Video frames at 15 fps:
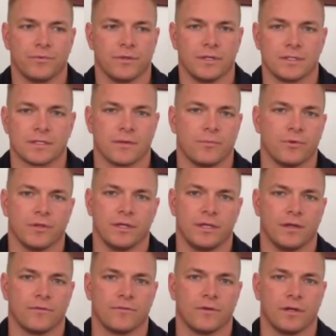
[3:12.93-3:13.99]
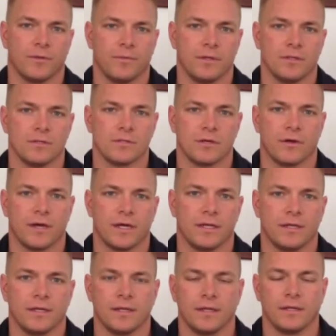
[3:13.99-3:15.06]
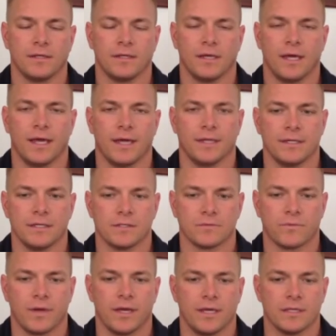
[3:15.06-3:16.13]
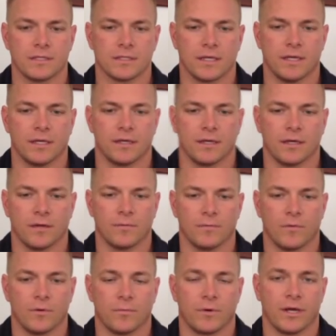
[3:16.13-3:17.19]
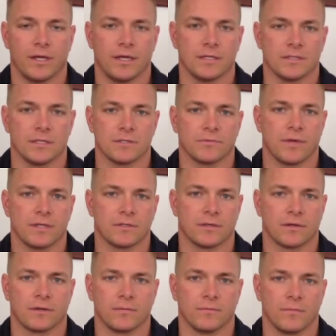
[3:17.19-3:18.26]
It's completely different. I mean, Joe had his ways, and O'Brien has his ways. They're